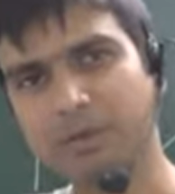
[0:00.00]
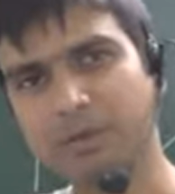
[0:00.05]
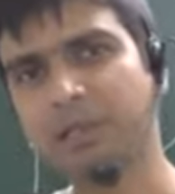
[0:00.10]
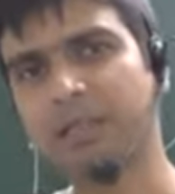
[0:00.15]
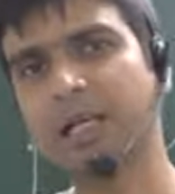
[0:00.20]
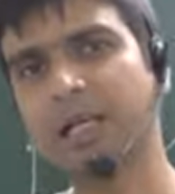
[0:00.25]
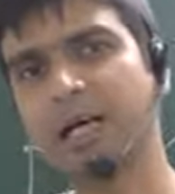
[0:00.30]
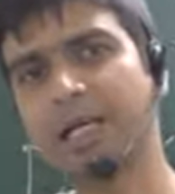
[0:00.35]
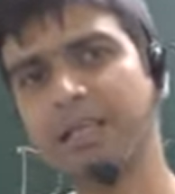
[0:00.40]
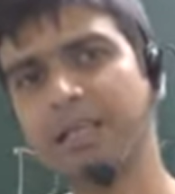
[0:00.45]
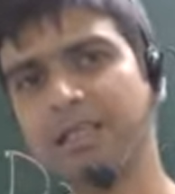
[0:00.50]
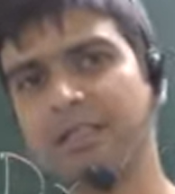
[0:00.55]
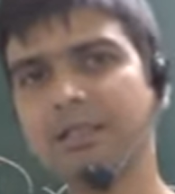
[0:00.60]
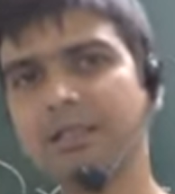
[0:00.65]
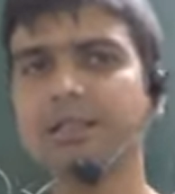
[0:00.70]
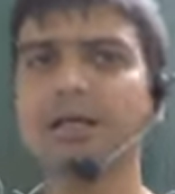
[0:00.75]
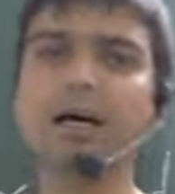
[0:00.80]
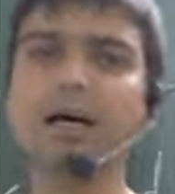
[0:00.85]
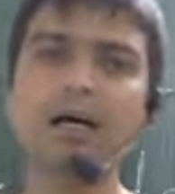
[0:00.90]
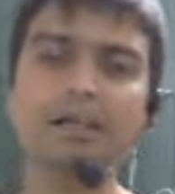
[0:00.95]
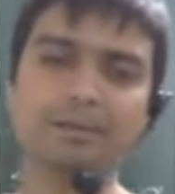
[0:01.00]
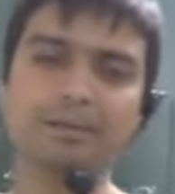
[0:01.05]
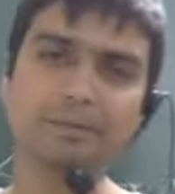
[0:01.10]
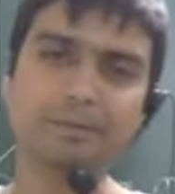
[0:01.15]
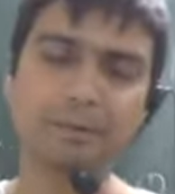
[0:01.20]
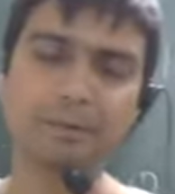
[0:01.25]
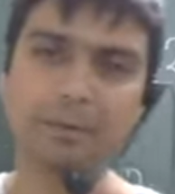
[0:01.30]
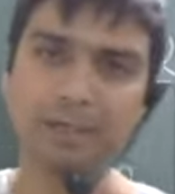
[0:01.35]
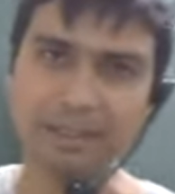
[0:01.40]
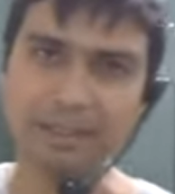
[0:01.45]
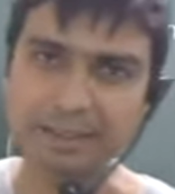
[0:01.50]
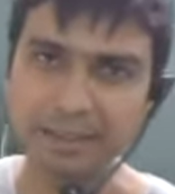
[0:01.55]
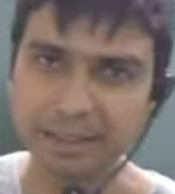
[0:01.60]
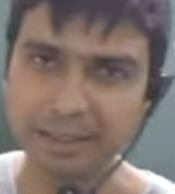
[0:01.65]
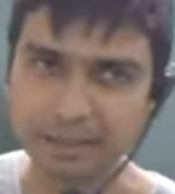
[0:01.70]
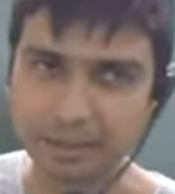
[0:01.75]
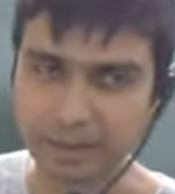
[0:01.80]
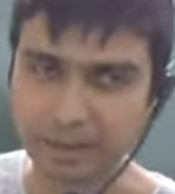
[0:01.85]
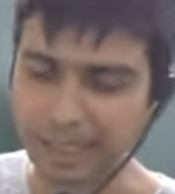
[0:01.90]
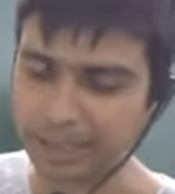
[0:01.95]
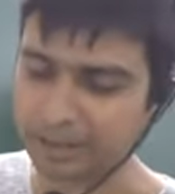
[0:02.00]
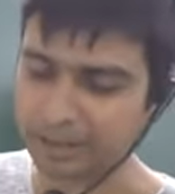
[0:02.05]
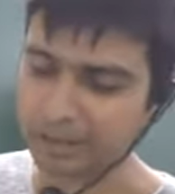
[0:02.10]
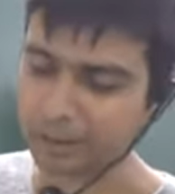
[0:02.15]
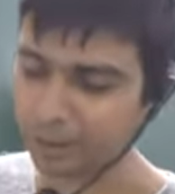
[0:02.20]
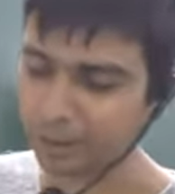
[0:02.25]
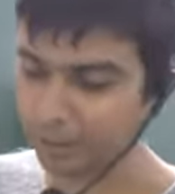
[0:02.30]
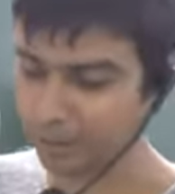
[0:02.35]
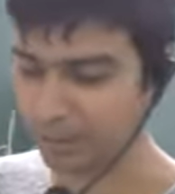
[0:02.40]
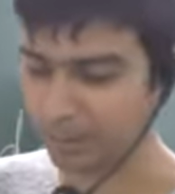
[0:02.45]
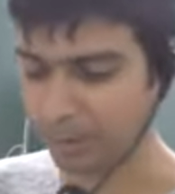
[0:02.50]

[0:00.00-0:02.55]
on an island, asked him to wait there to catch a Korean